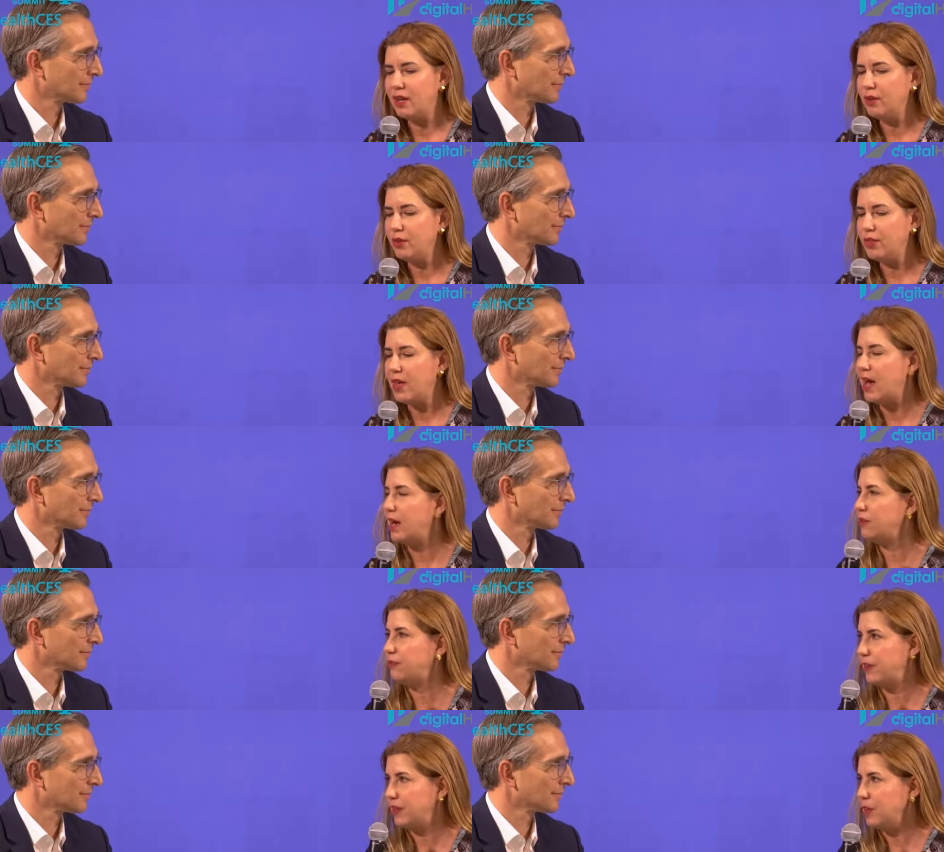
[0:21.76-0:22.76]
Speaker 1: Health at
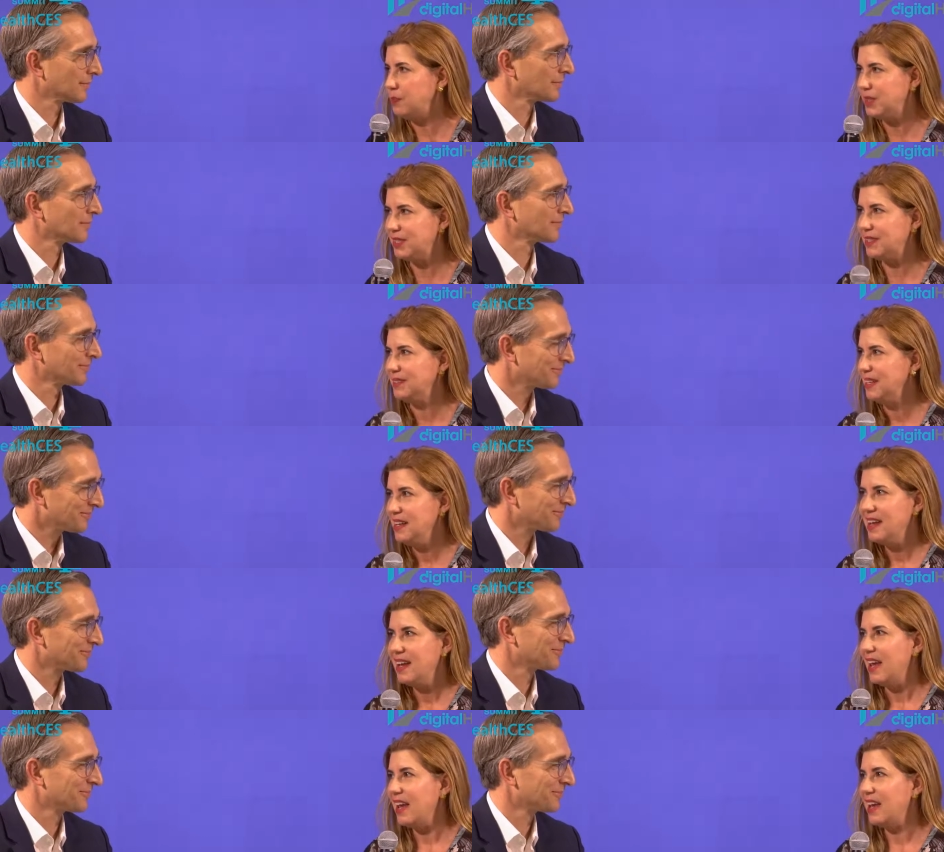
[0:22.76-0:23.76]
Philips,
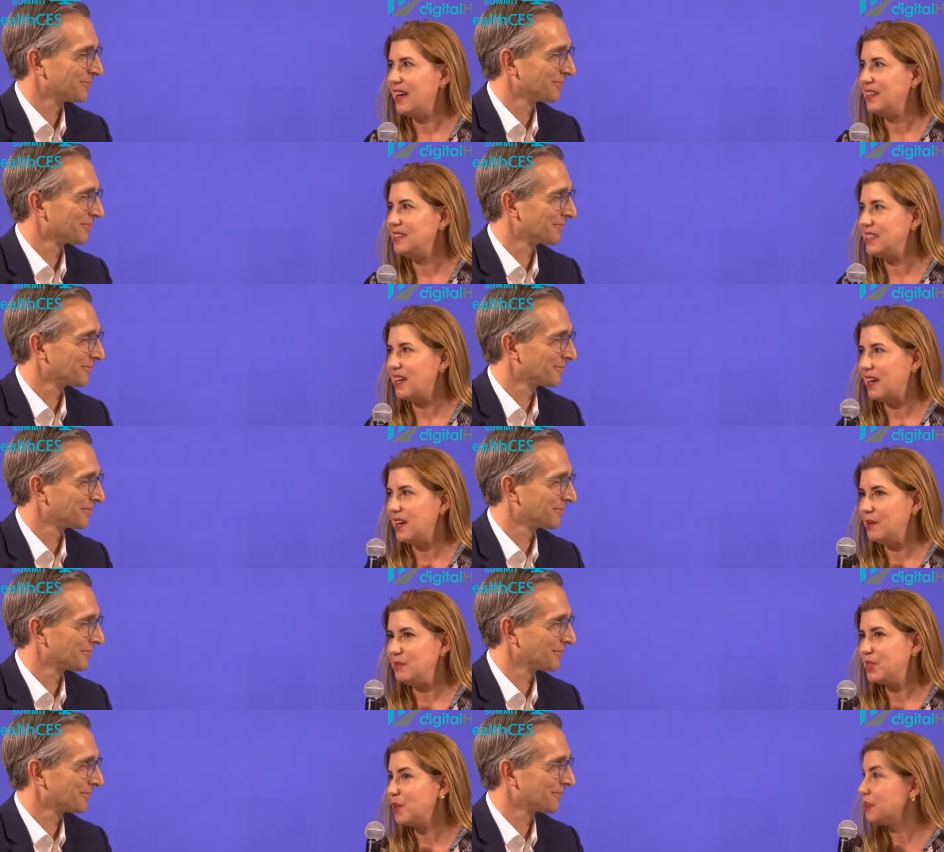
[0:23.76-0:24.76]
and I'm
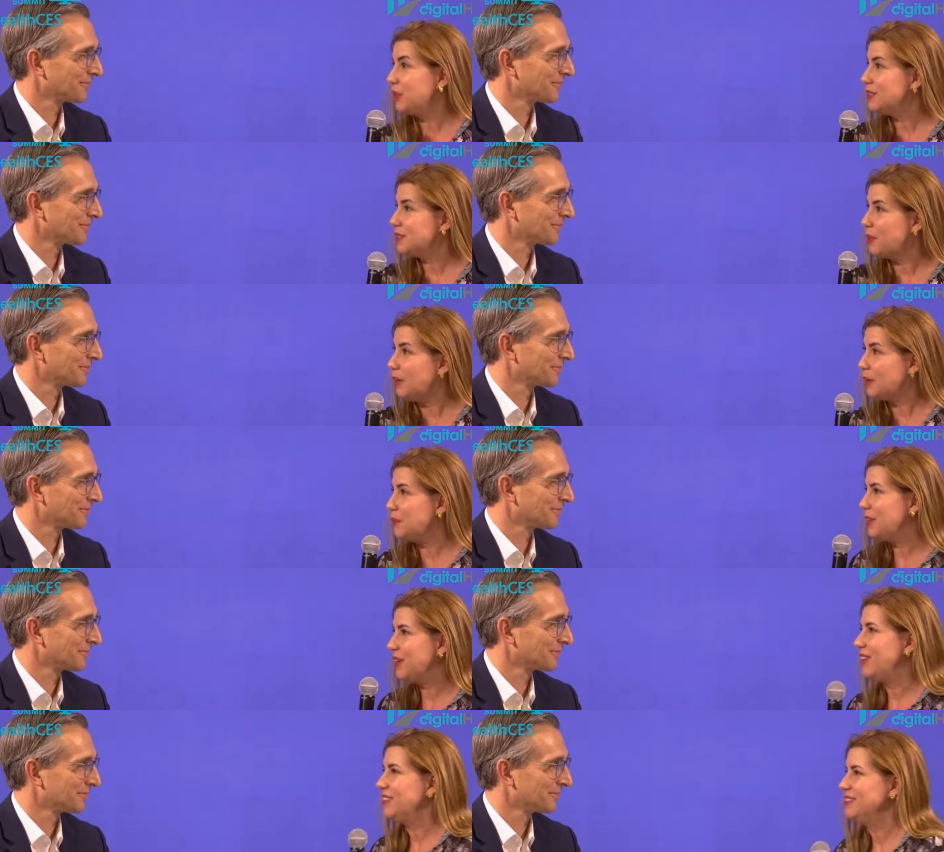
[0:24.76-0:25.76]
so pleased to welcome you
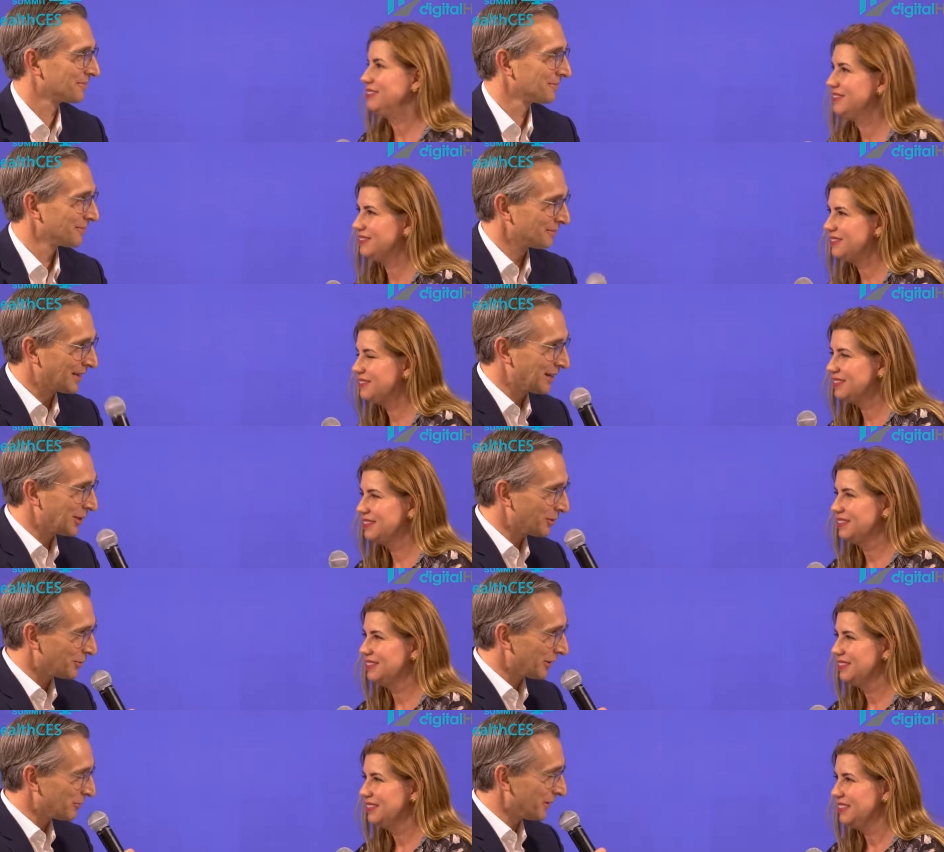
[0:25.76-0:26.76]
here.
Speaker 2: Thank you.
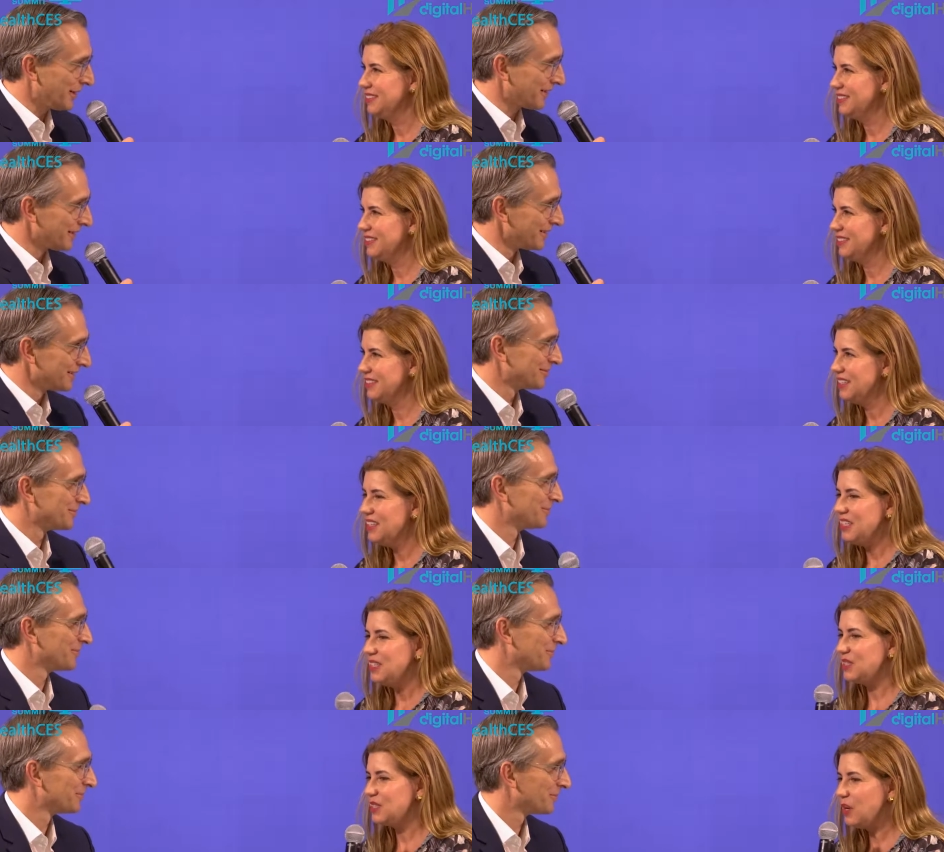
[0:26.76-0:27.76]
Great to be here.
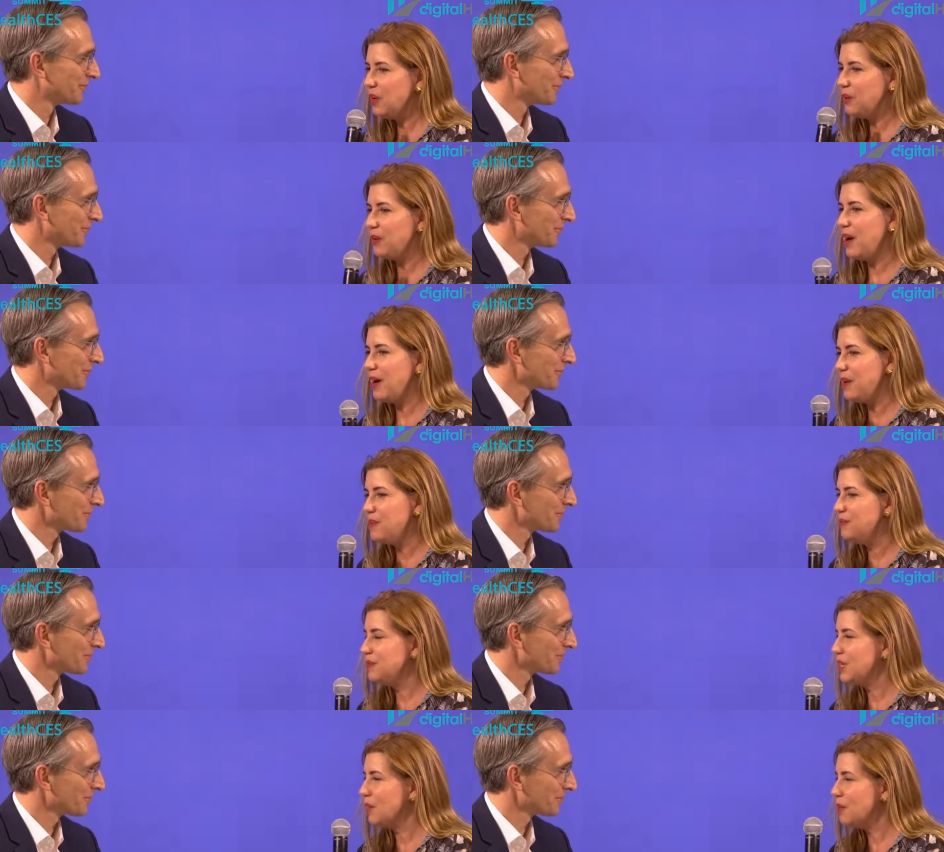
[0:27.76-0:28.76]
Speaker 1: So, um,
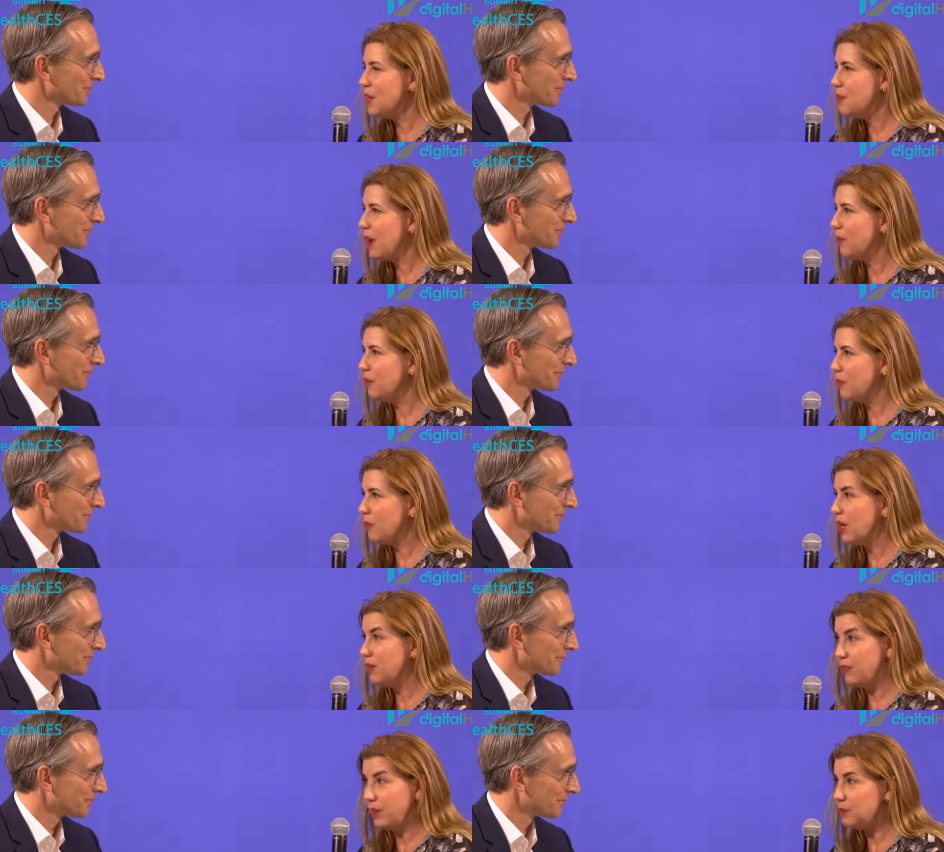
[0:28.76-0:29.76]
tell me about
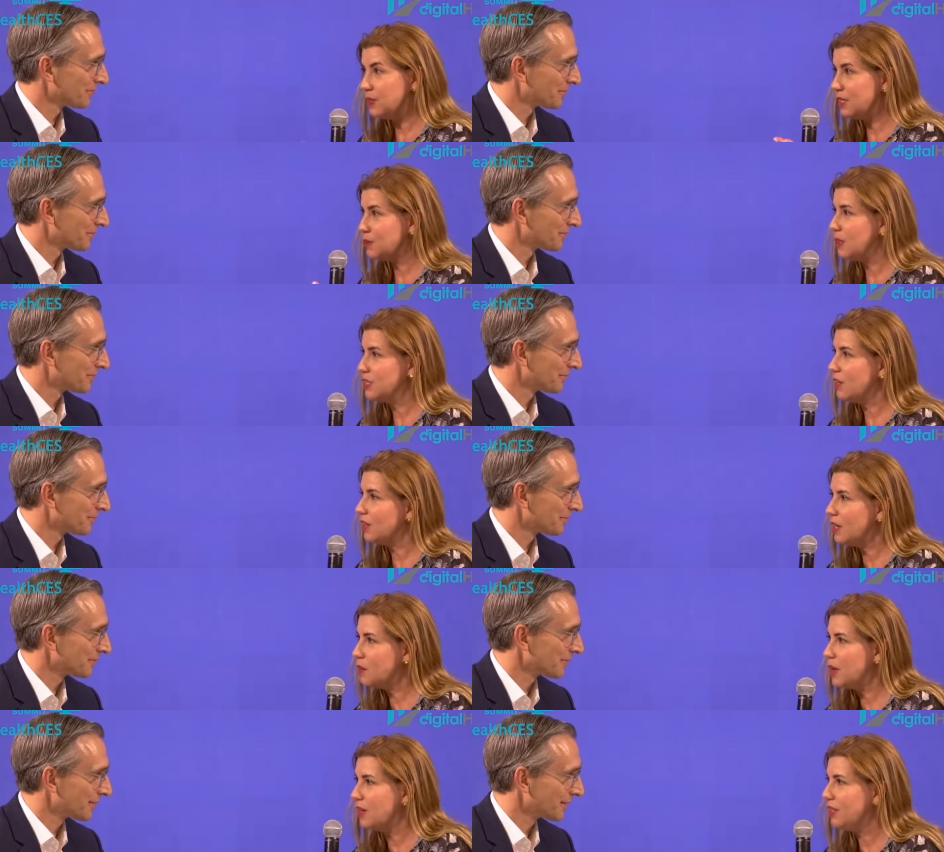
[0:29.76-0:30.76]
what Philips has been talking
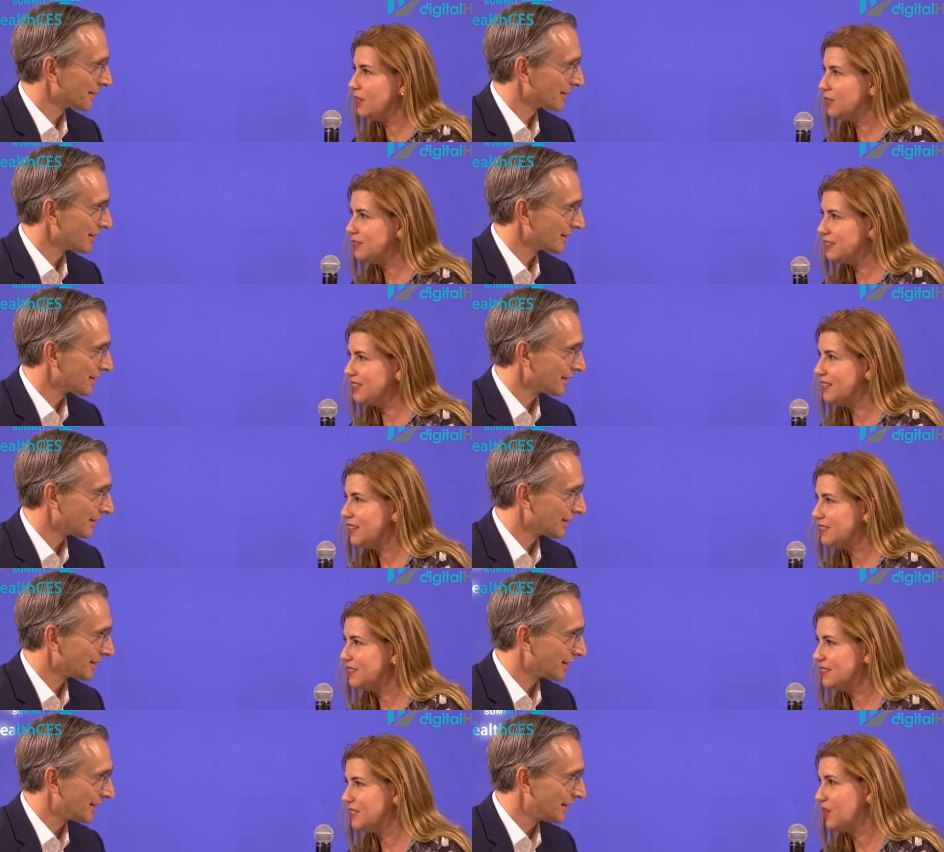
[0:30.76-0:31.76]
about here at C E S
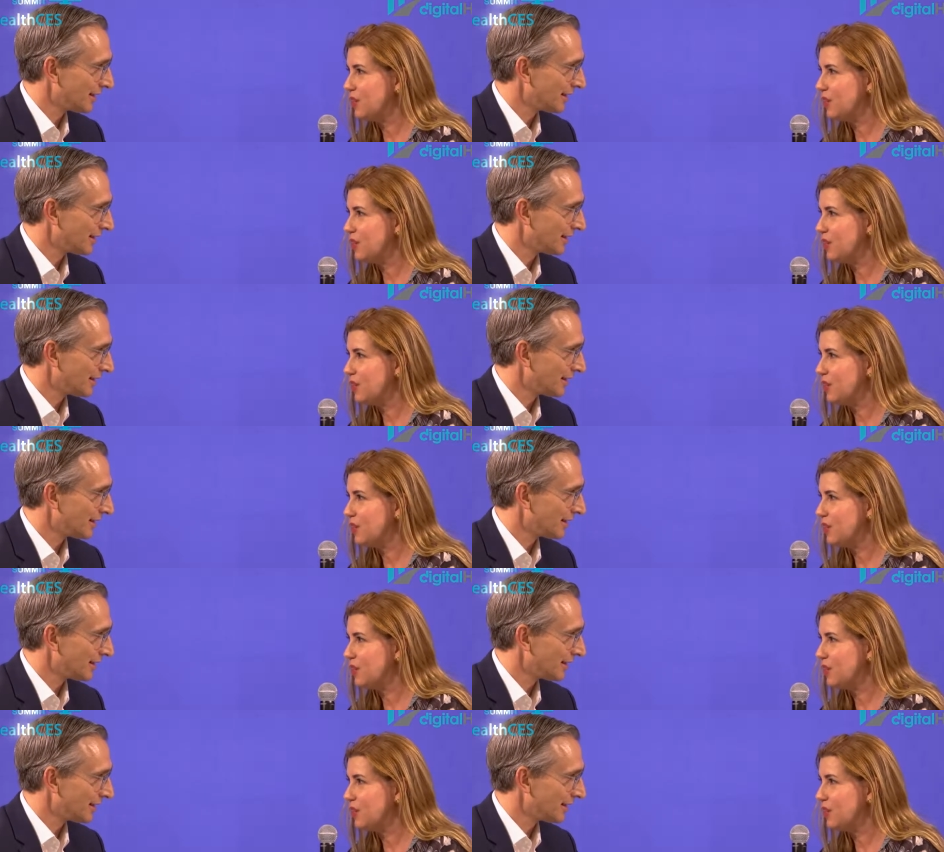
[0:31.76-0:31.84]
this